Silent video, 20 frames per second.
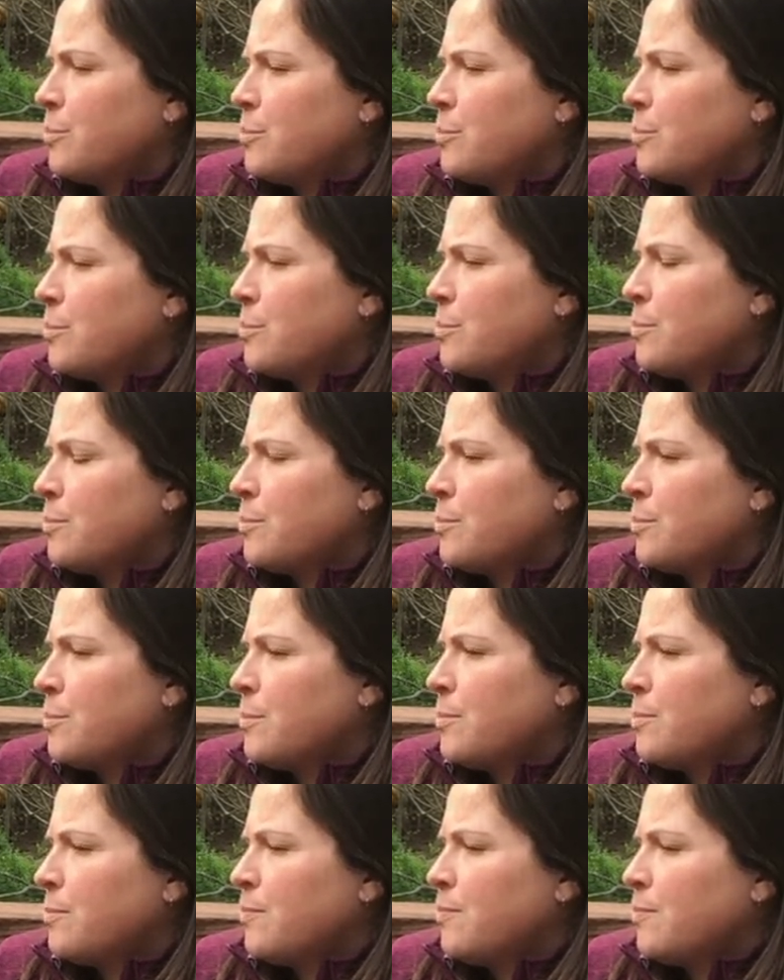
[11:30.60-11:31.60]

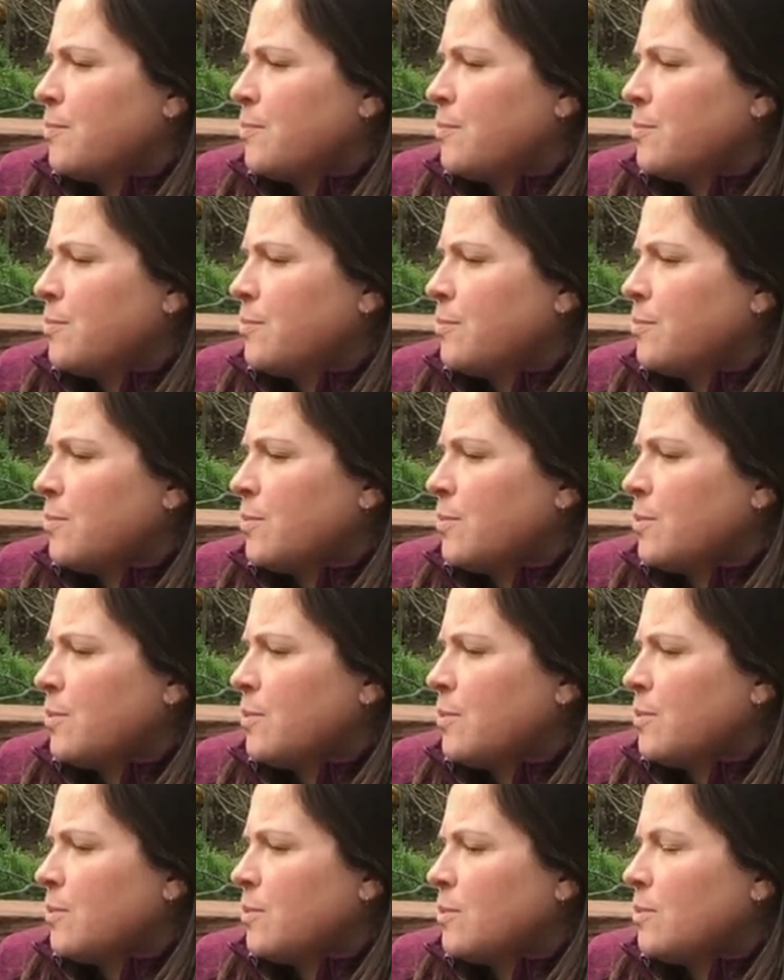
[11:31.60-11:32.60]

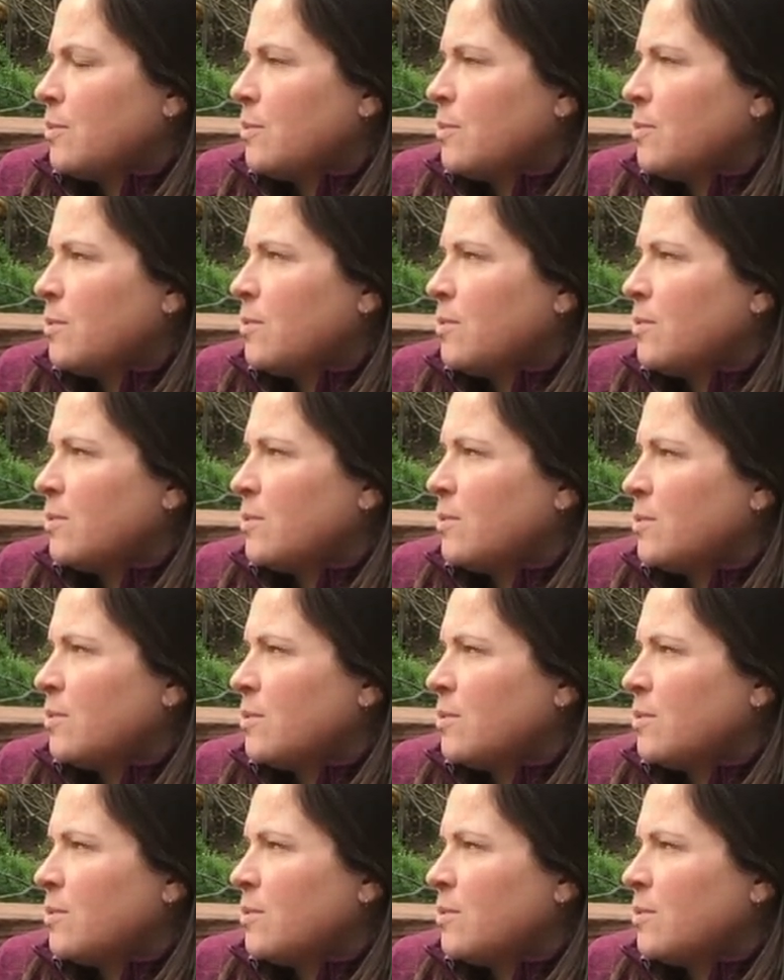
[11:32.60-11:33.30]
The person shown says nothing.